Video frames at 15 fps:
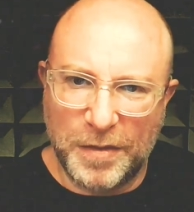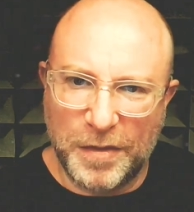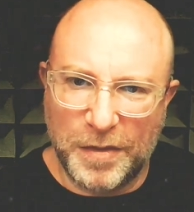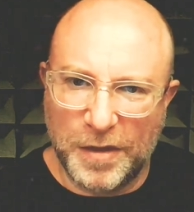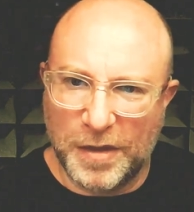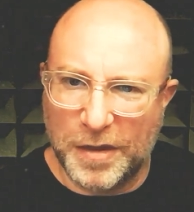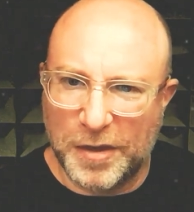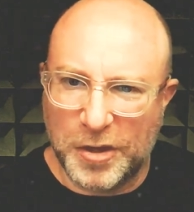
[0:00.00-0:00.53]

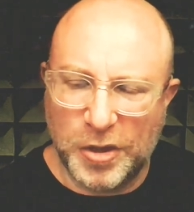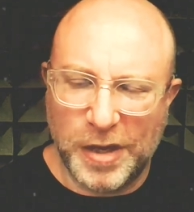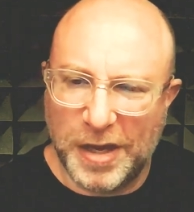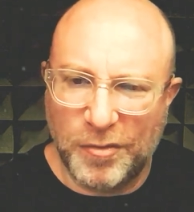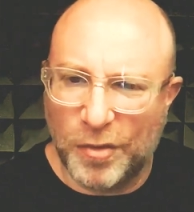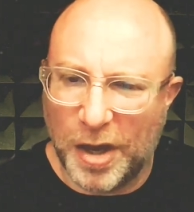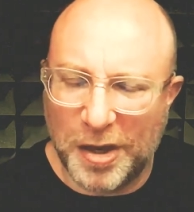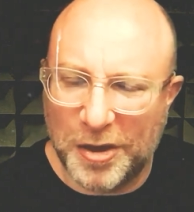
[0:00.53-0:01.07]
the
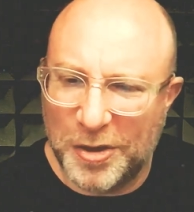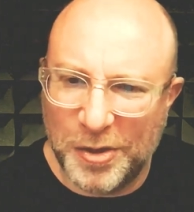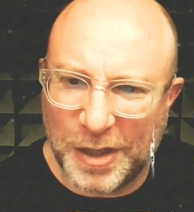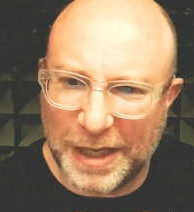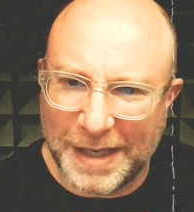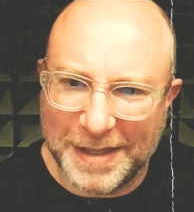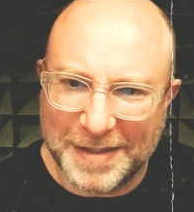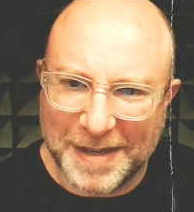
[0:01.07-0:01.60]
Iran
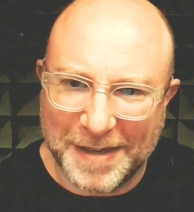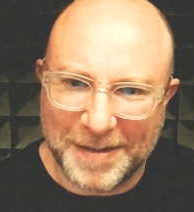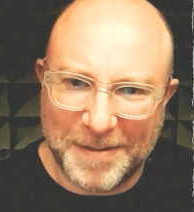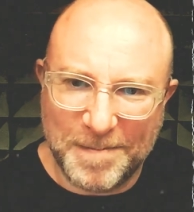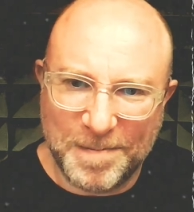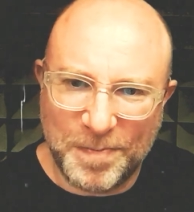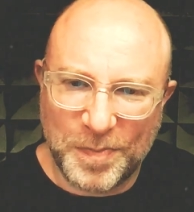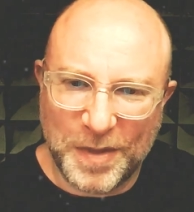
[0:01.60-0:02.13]
nuclear
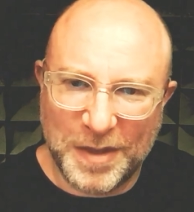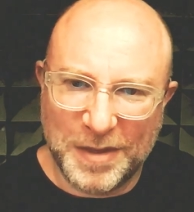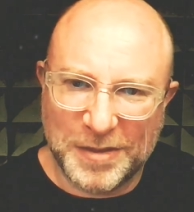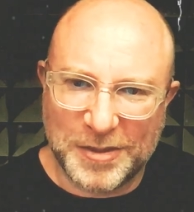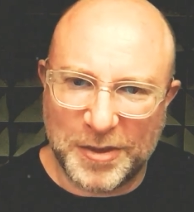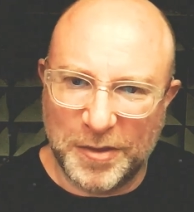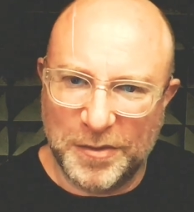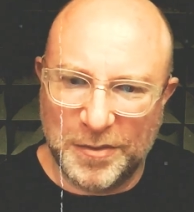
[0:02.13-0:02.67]
deal.
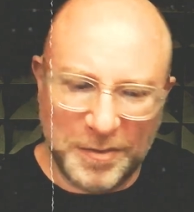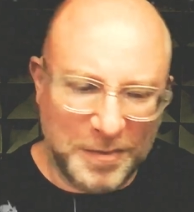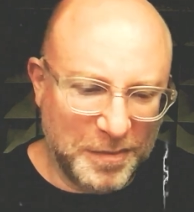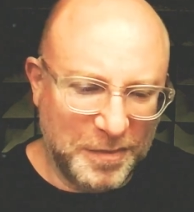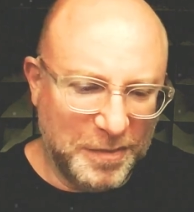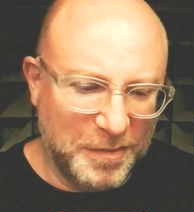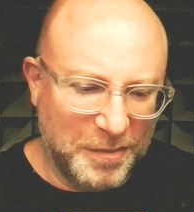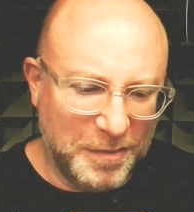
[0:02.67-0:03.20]
So
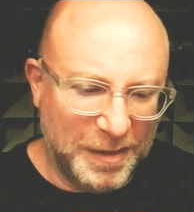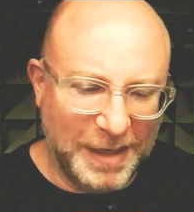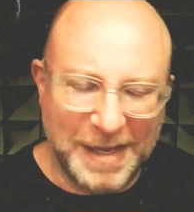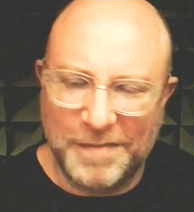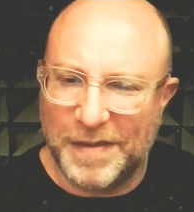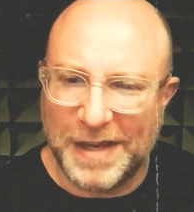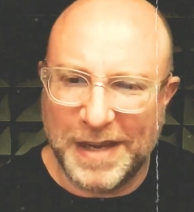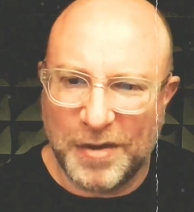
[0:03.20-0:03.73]

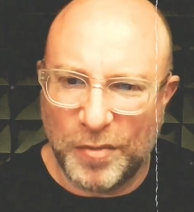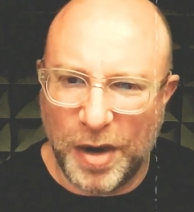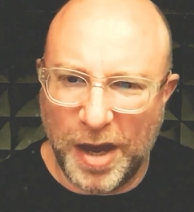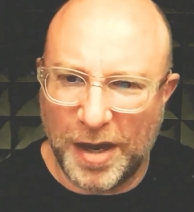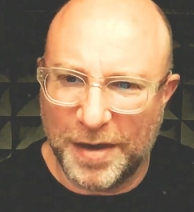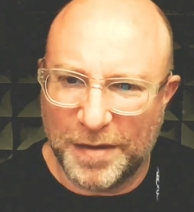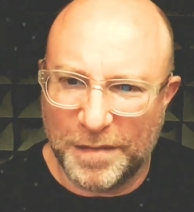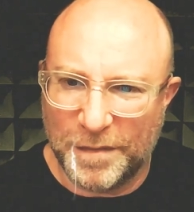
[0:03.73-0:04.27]
leaving
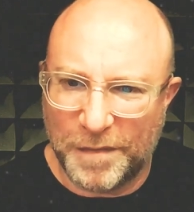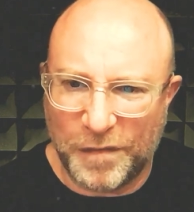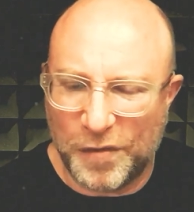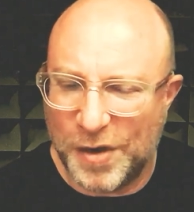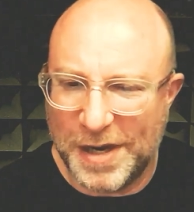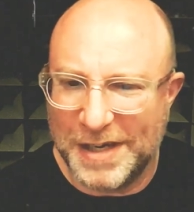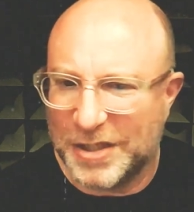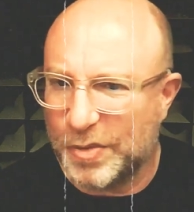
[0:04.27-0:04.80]
Iran
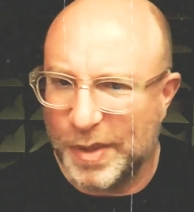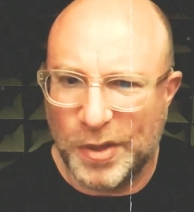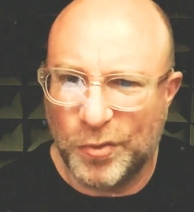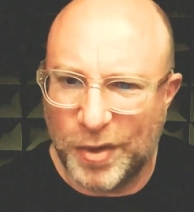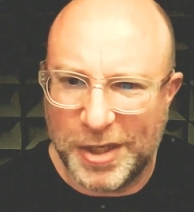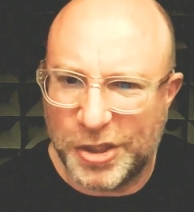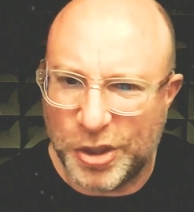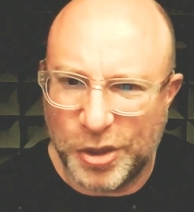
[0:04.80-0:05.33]
free to
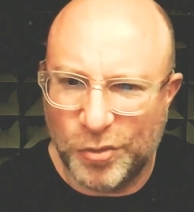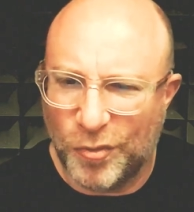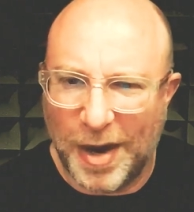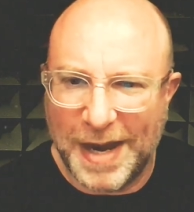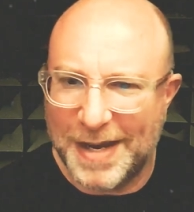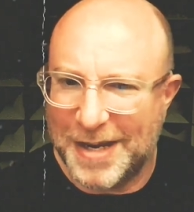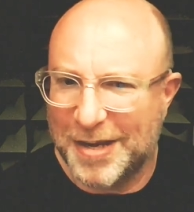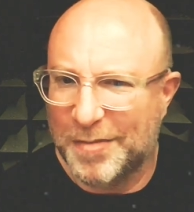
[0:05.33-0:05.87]
enrich
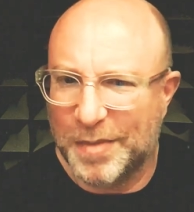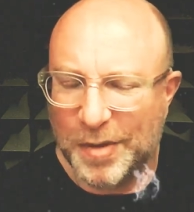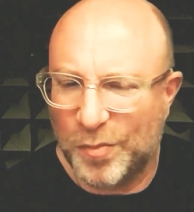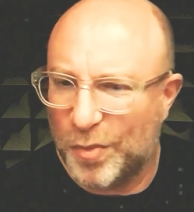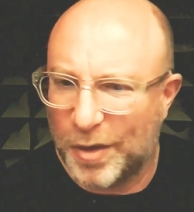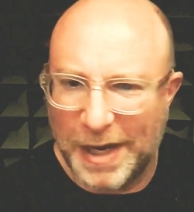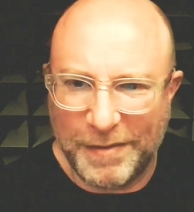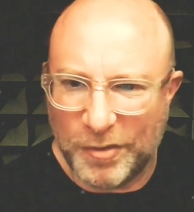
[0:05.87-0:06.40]
uranium at
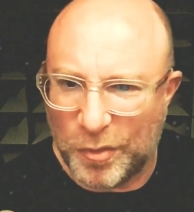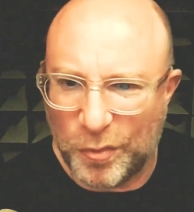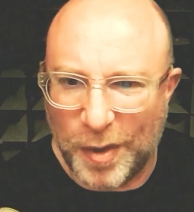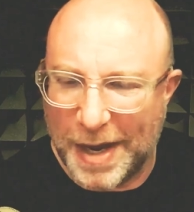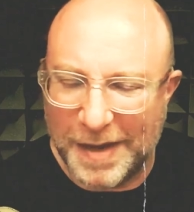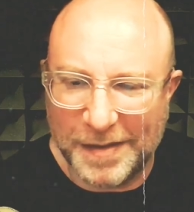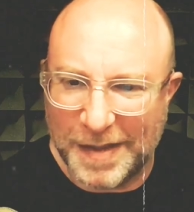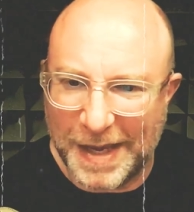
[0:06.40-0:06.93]
whatever
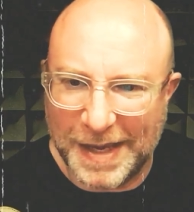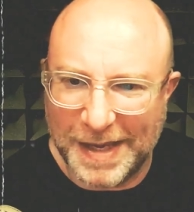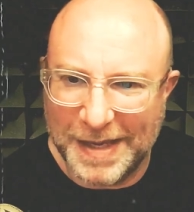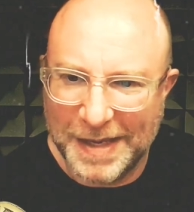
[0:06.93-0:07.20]
rate they